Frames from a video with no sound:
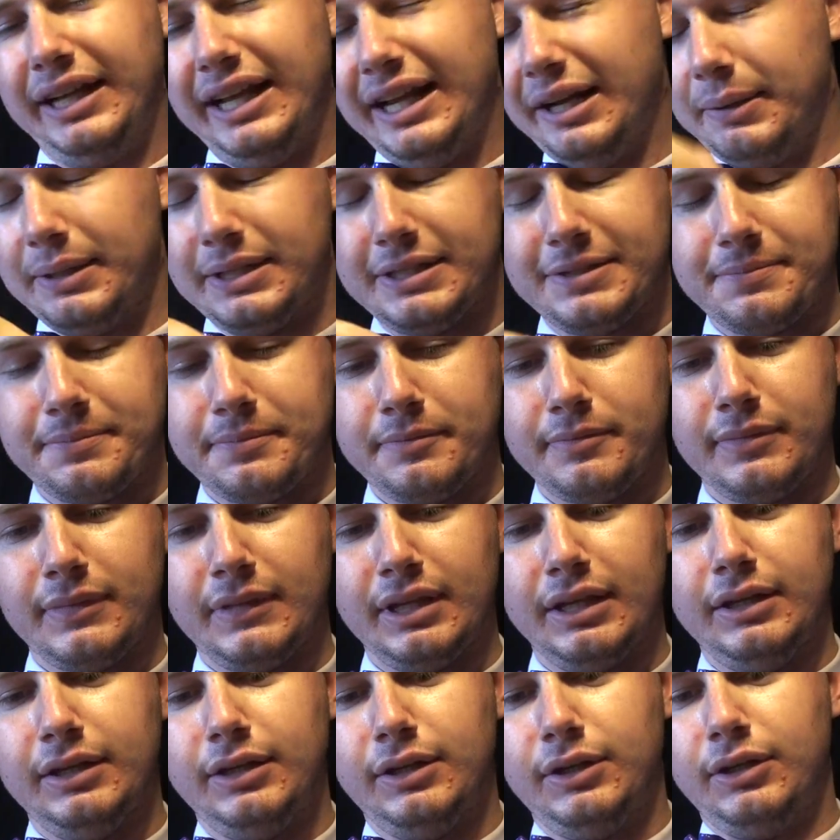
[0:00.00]
Anyways,
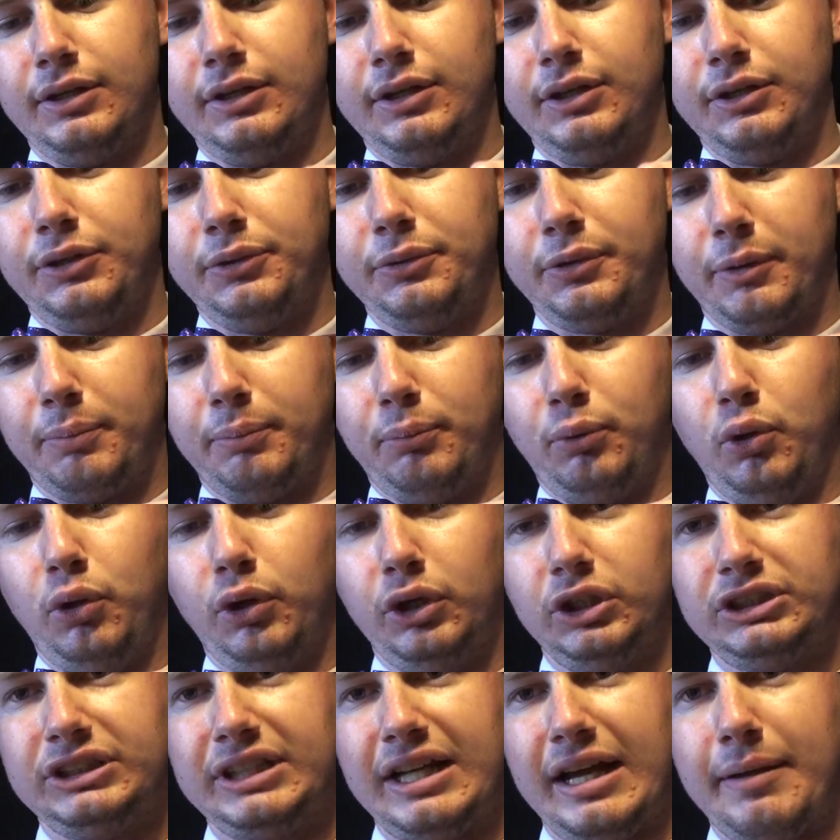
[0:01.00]
you want to
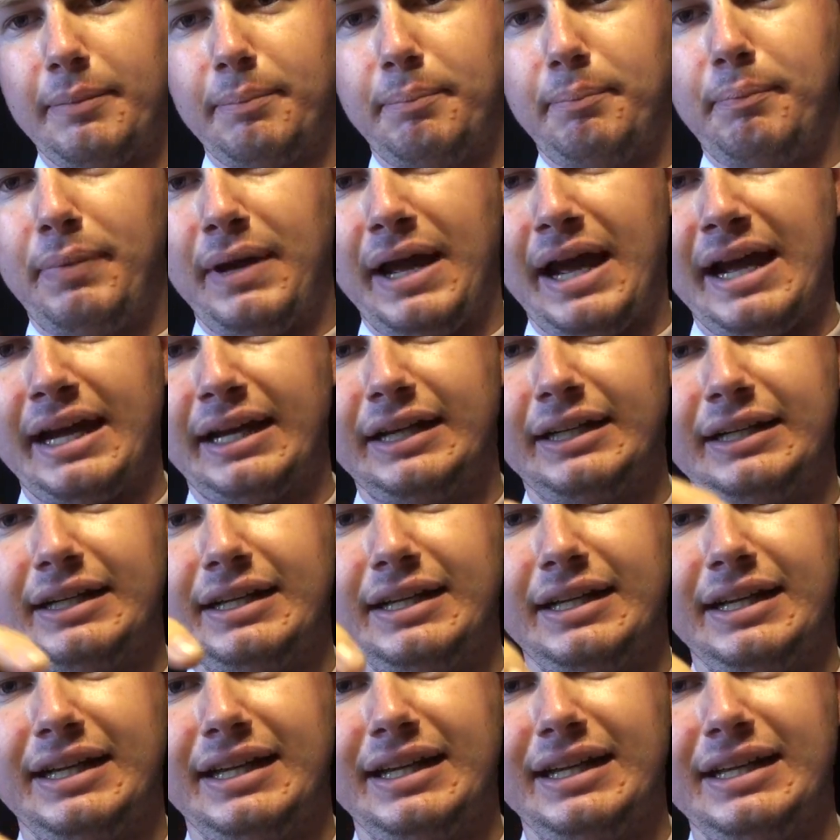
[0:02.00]
push that back
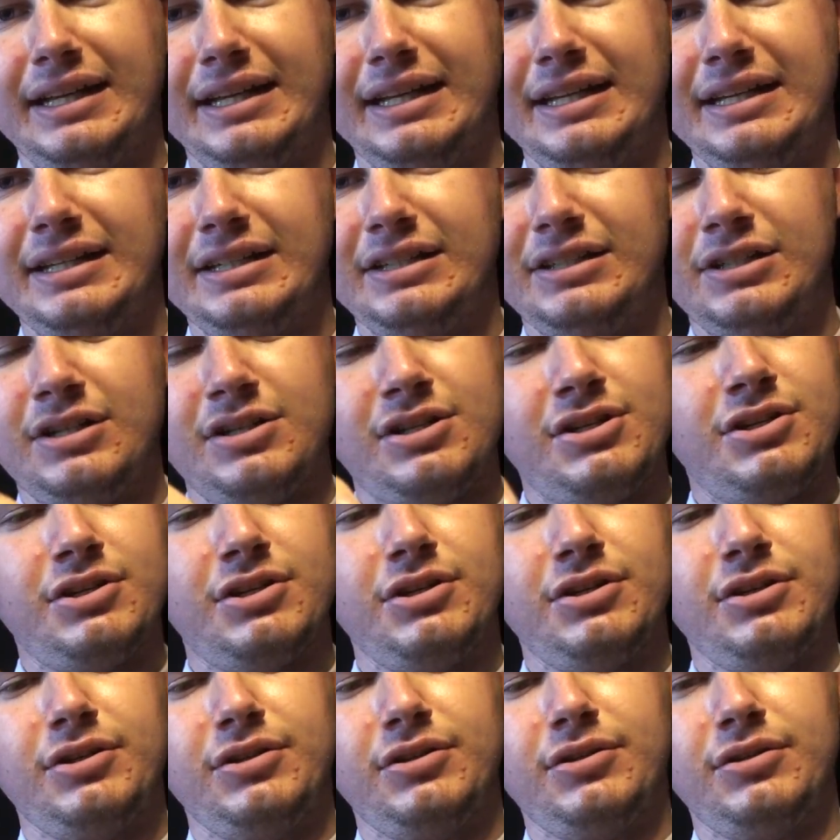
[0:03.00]

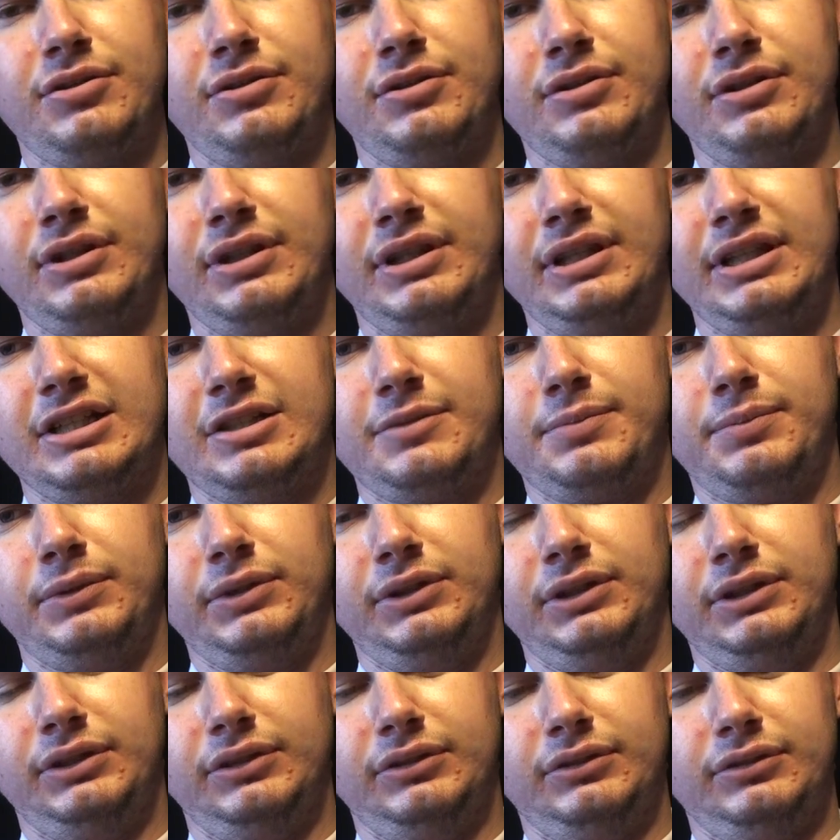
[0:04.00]
into this
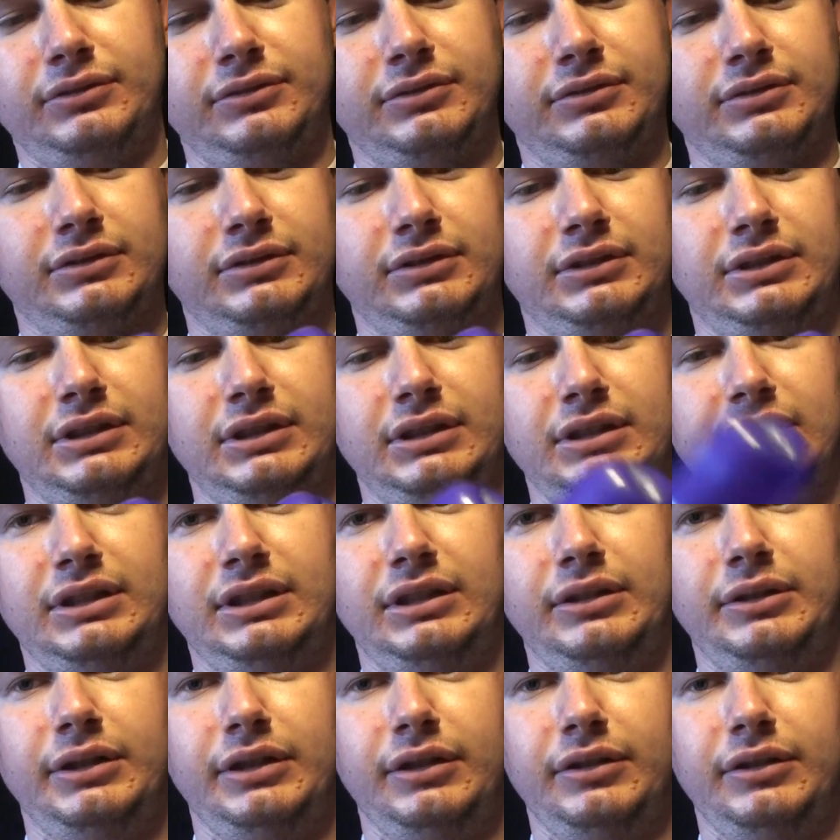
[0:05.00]
balloon.
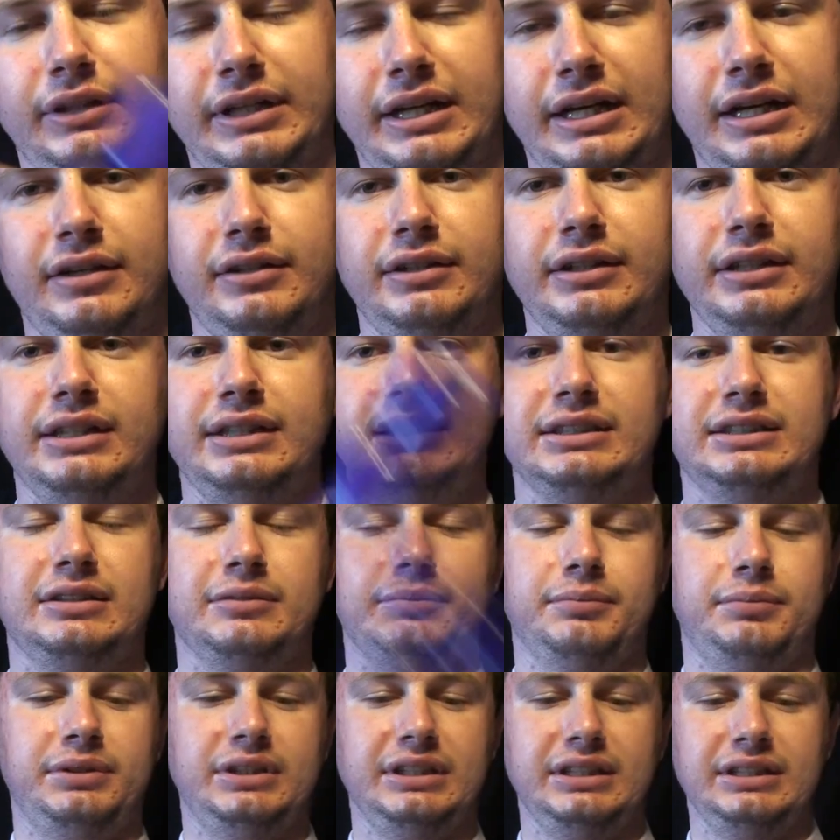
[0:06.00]
There Now it is
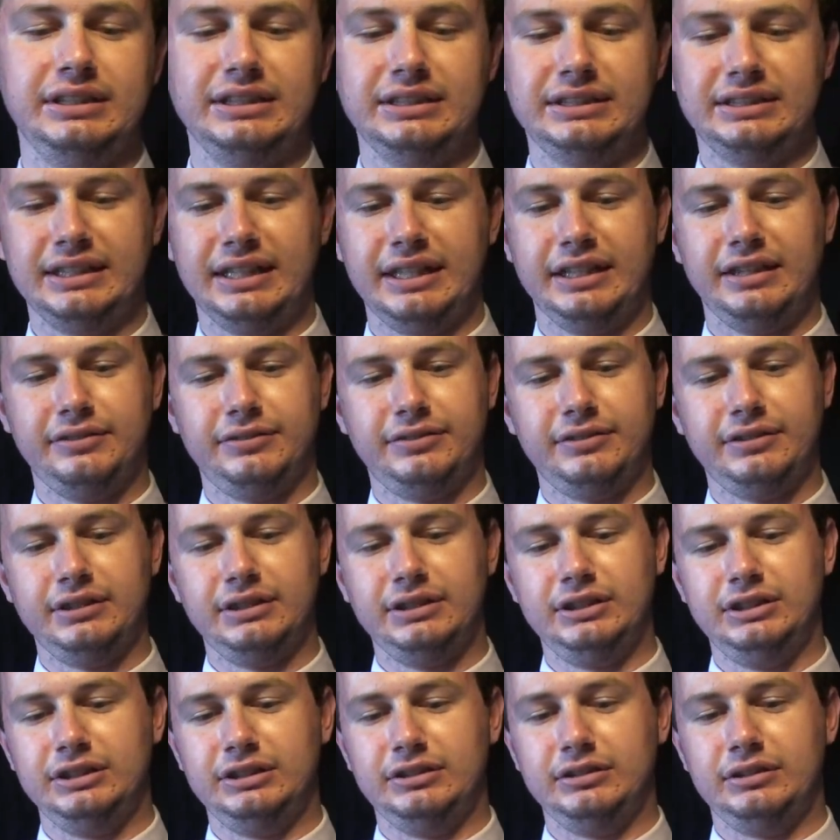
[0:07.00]
completely safe.
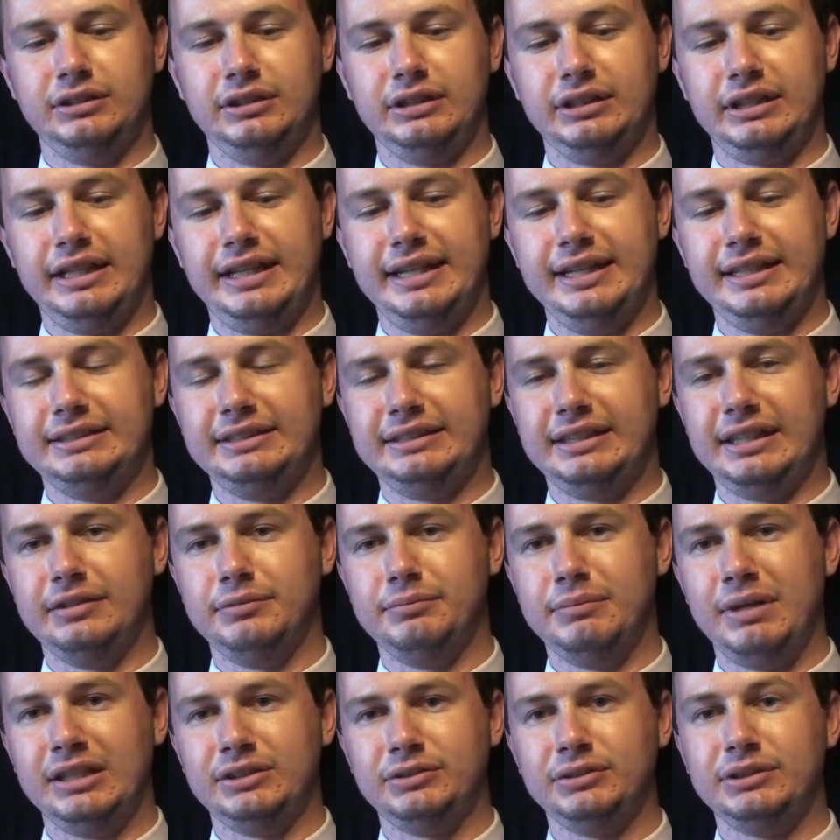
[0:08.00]
kids
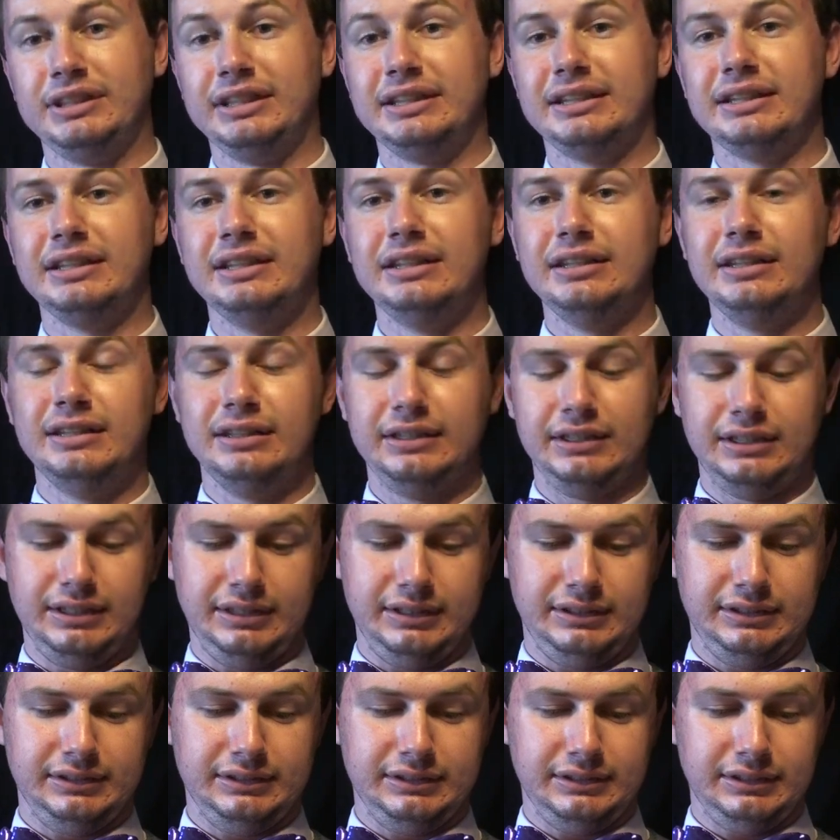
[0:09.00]
can mess with
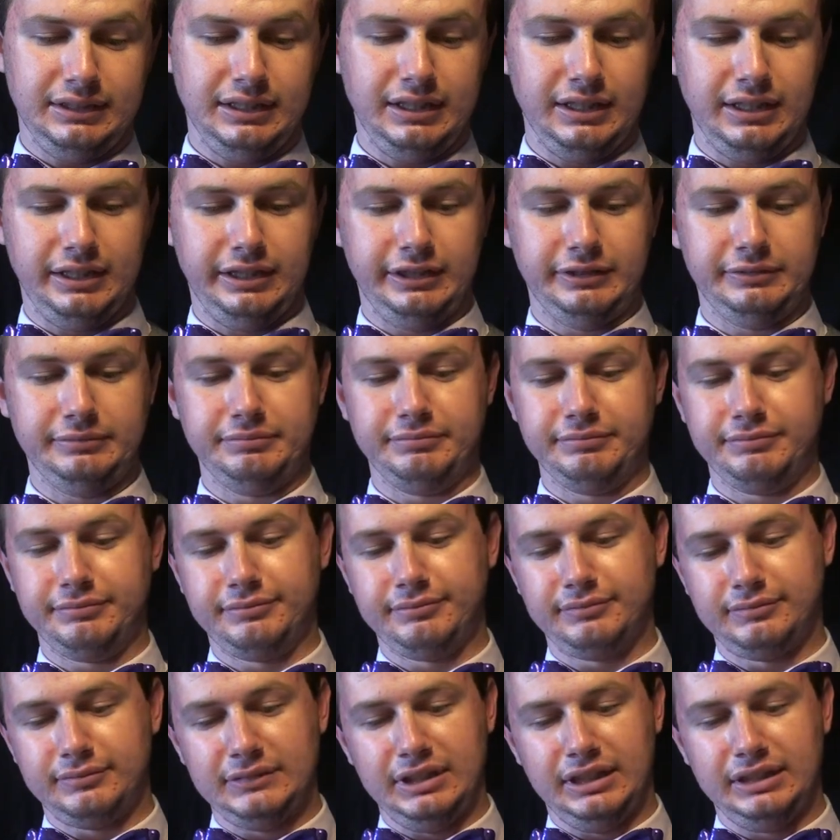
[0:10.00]
it, um,
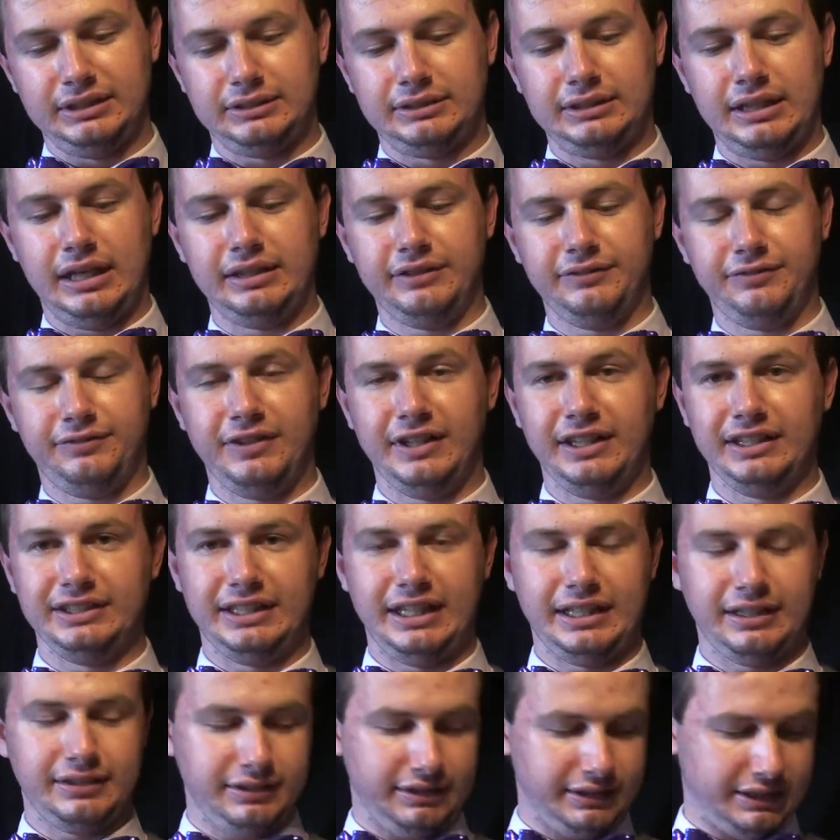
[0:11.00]
and it's not very
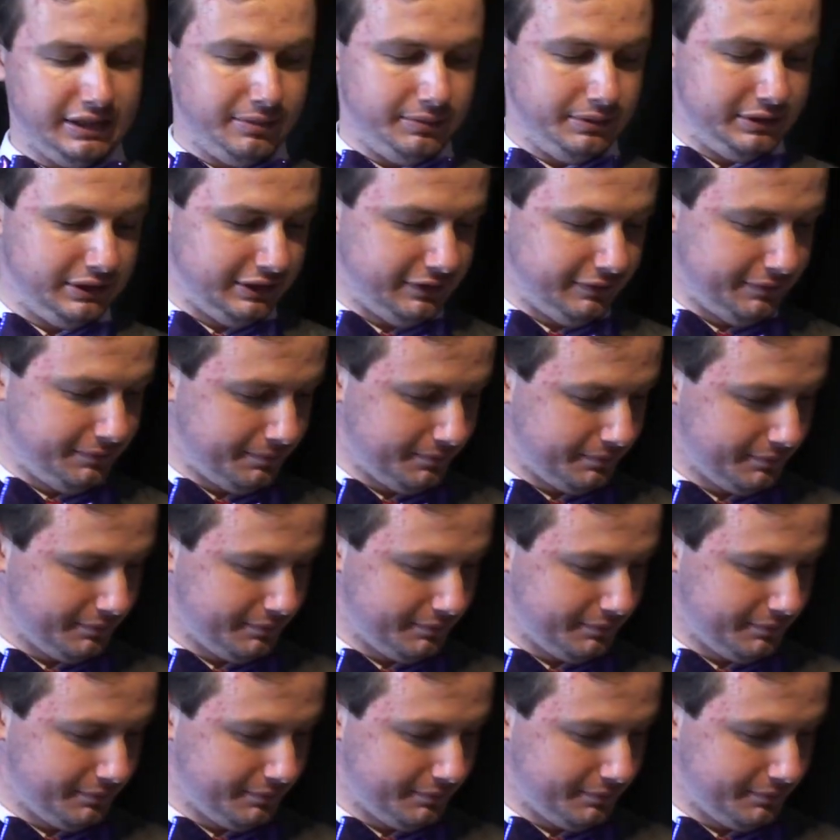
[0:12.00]
likely to come undone.